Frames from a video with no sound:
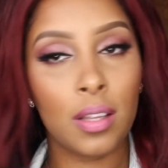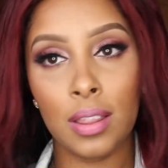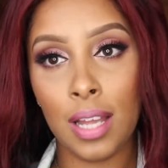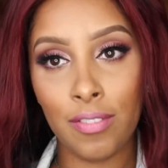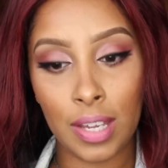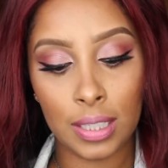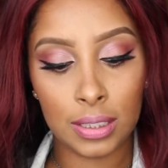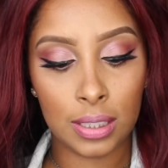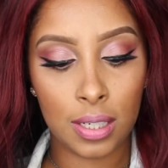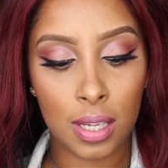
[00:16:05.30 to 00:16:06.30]
Love
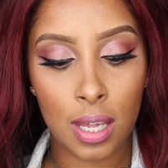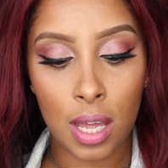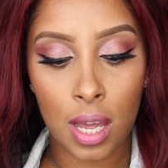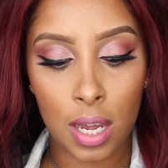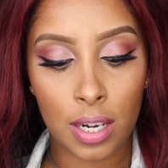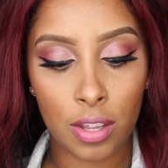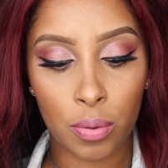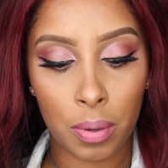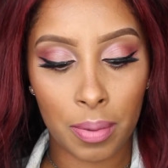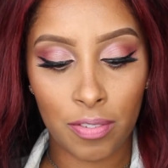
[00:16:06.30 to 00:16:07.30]
it.
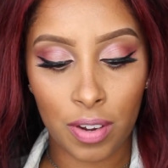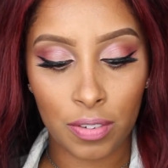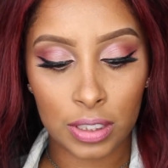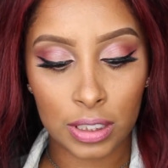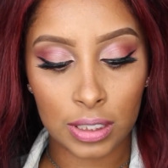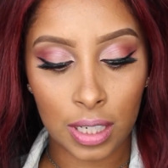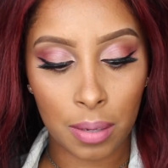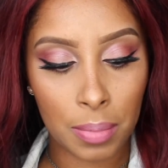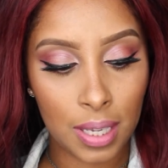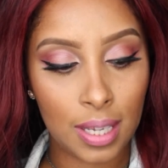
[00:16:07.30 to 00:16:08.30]
Another one of my favorites is
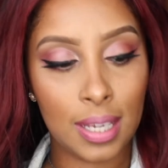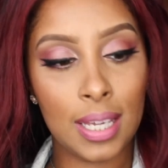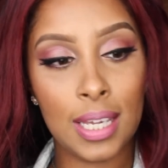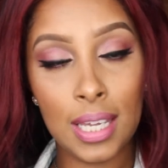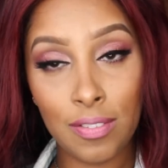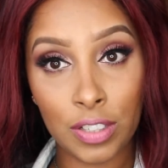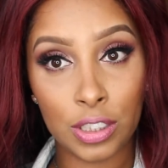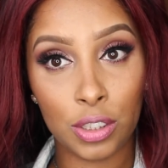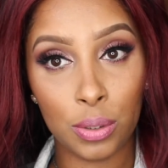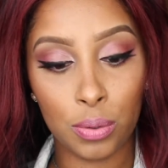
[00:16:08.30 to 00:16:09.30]
gonna be
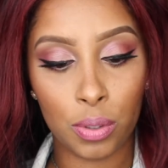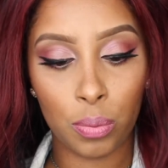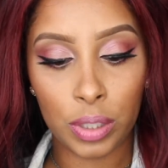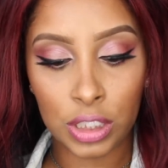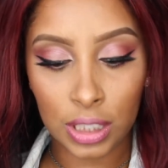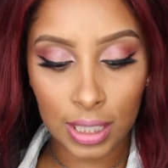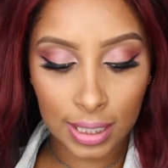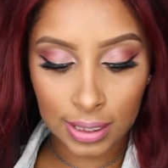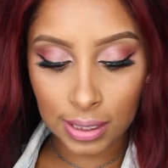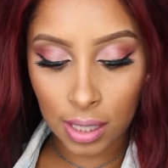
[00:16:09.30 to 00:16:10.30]
Eva's Nude, which
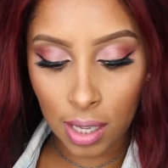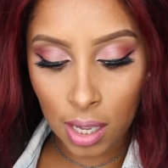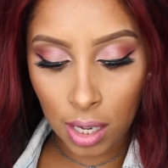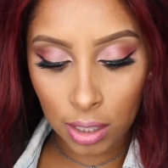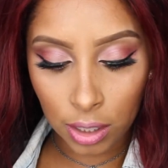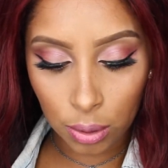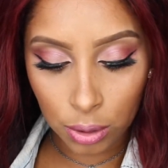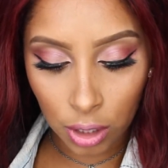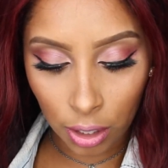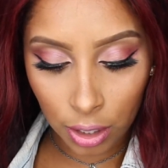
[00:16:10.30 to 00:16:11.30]
is a little
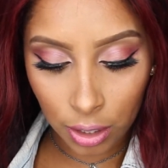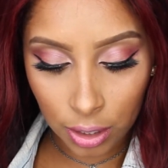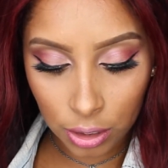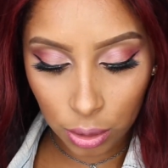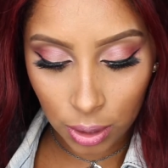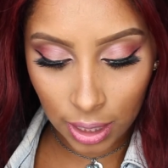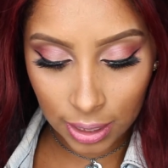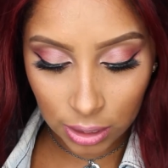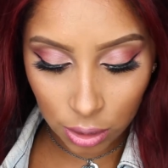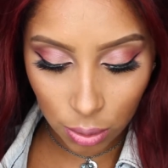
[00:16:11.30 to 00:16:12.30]
darker than
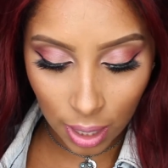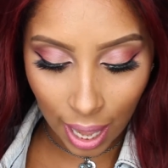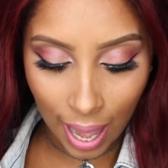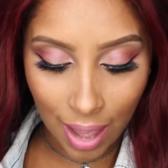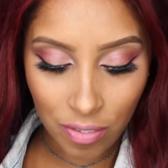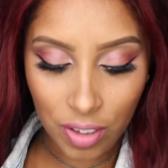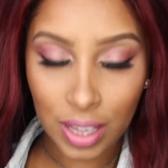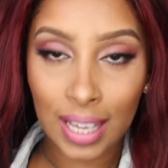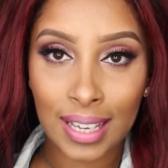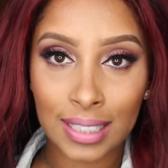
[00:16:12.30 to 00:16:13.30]
Julienne's Nude. I feel
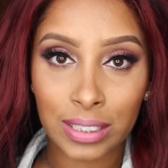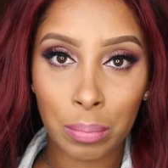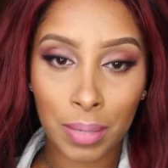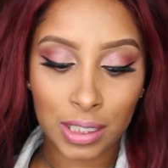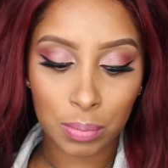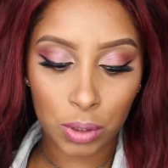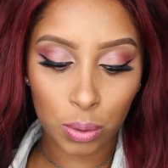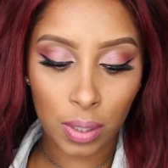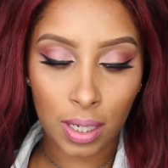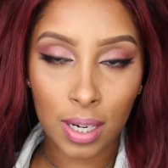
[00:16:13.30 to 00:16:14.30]
like it's a mix
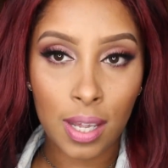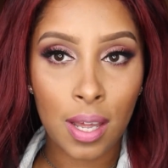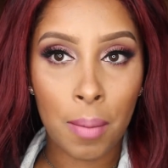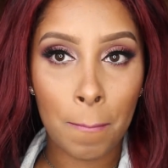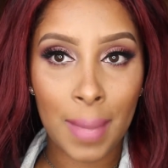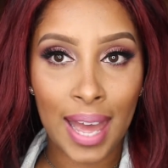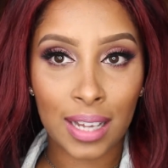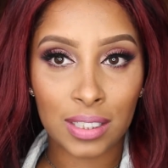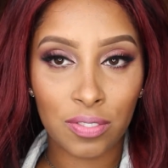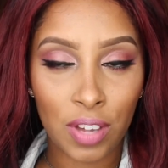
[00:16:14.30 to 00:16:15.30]
between
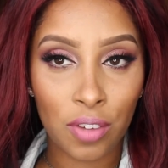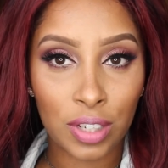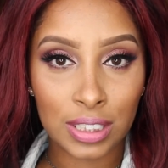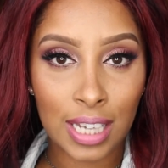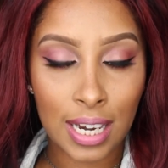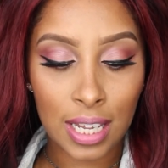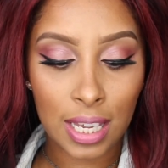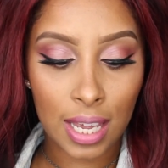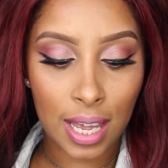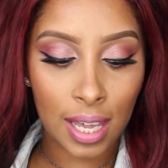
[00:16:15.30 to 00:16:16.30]
MAC's Velvet
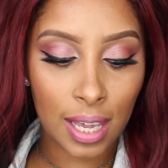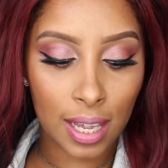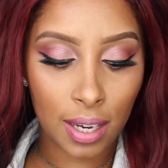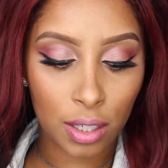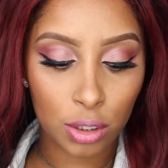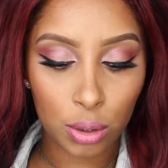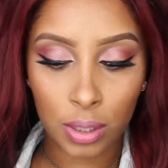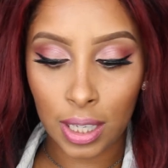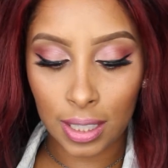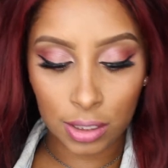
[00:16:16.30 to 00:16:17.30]
Teddy and
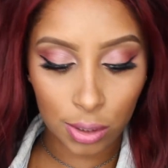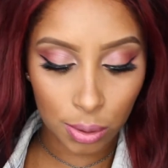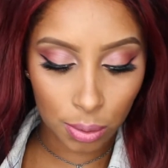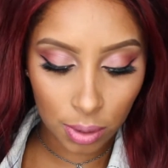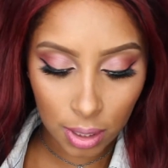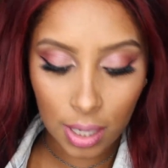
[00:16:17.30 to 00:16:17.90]
Julienne's Nude.